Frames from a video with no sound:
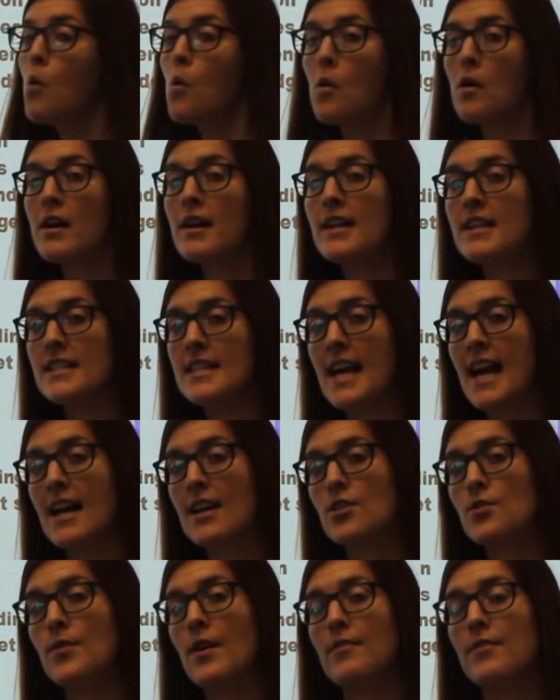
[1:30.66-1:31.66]
more in
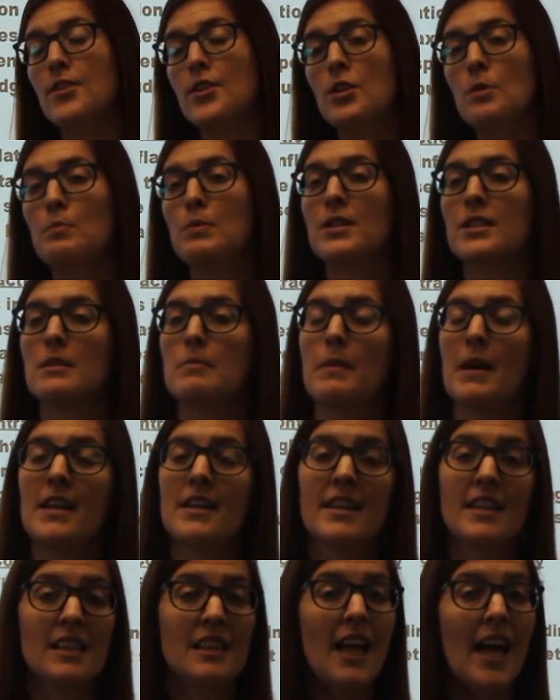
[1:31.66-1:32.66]
tax revenue but
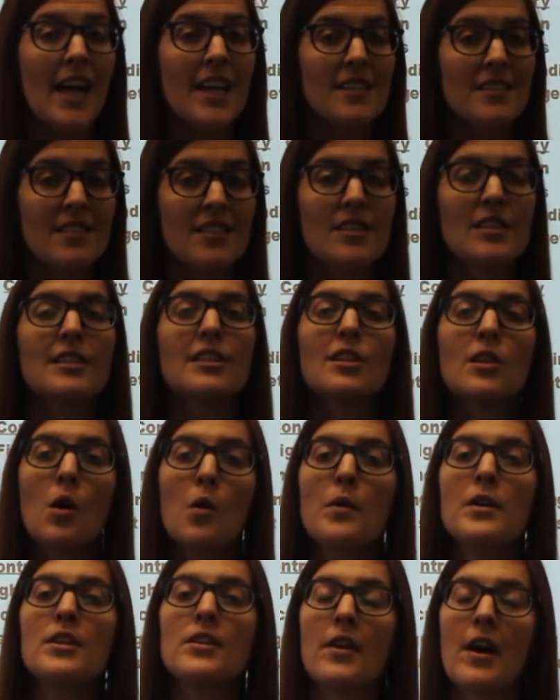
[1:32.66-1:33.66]
spending less, they're
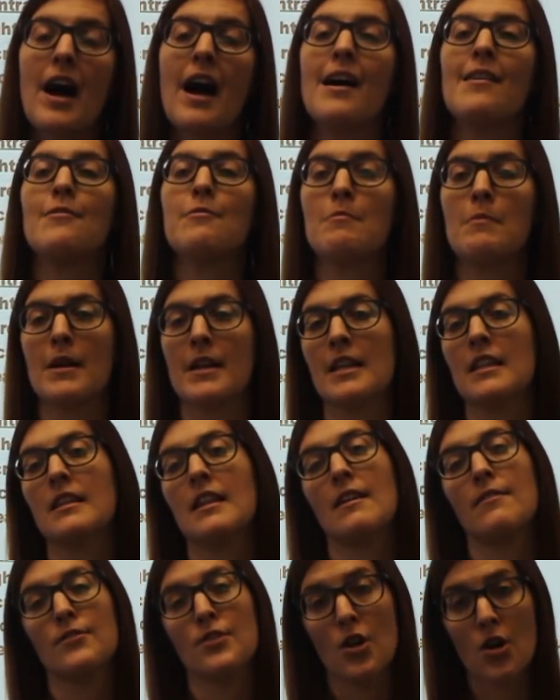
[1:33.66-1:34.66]
going to have money
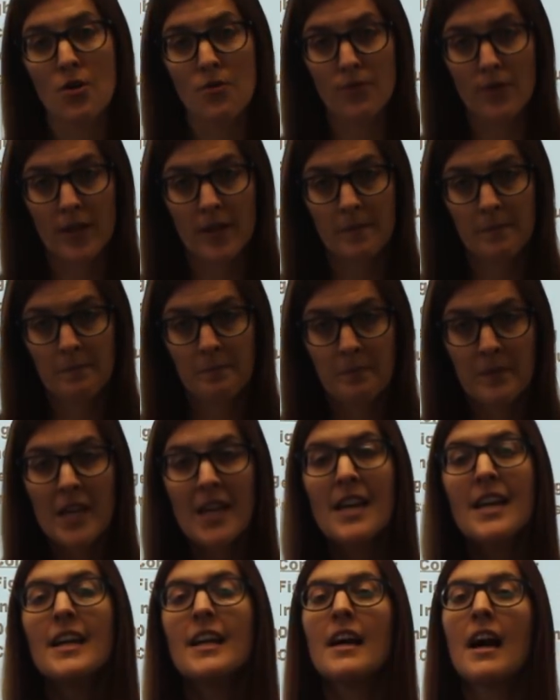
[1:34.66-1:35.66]
left over.
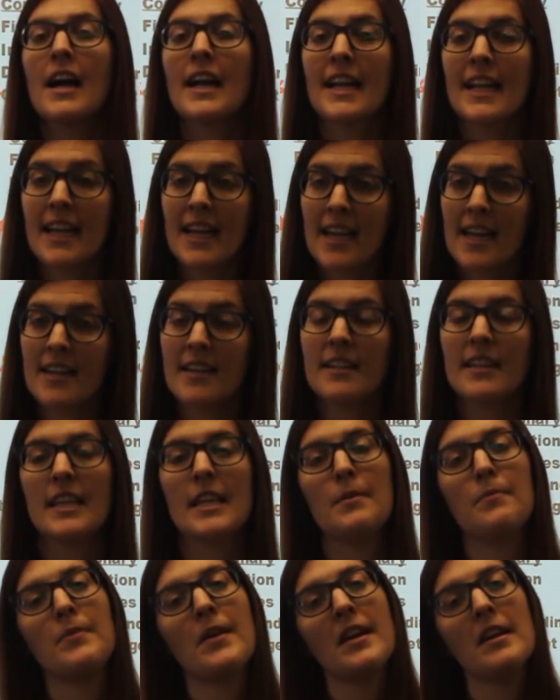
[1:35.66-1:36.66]
Again,
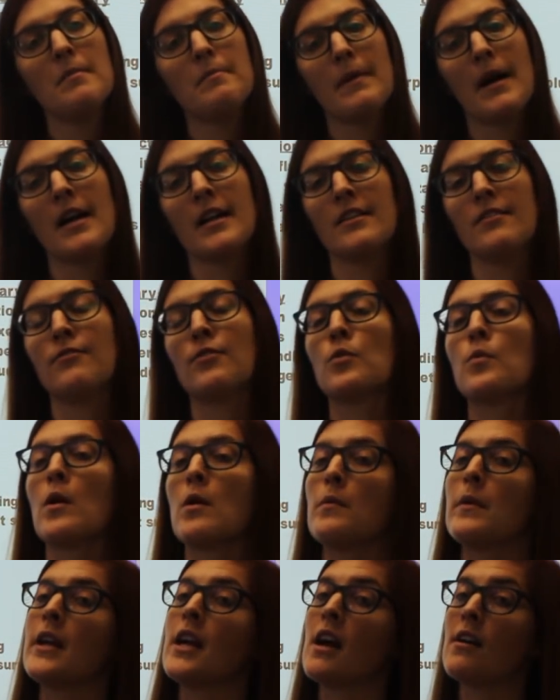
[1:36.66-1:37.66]
keep that in mind for
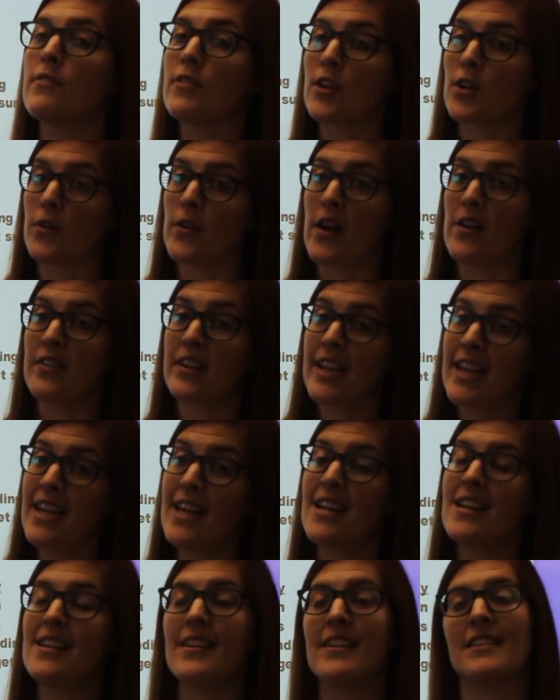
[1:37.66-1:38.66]
when we cover crowding
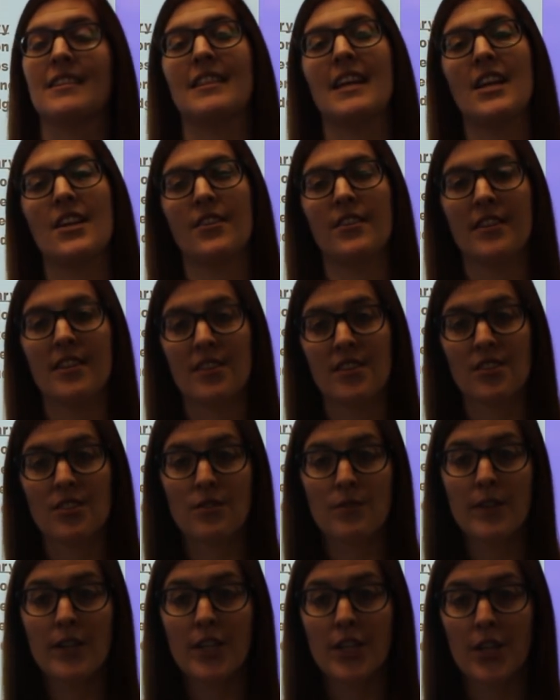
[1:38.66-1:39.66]
in later in this
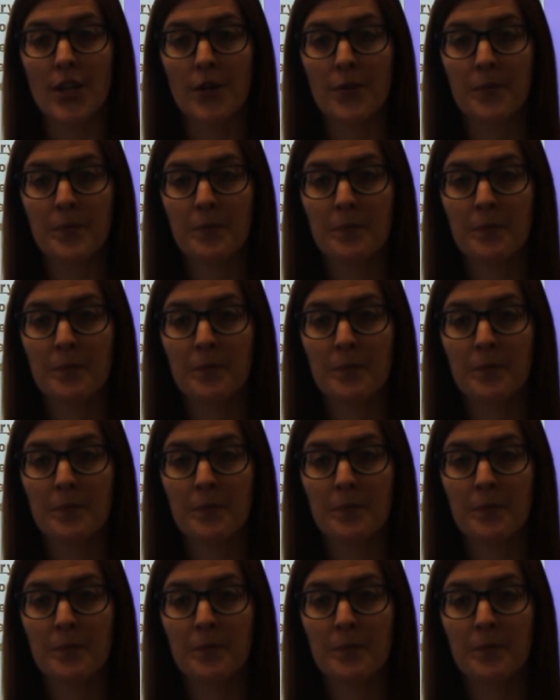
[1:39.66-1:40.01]
video.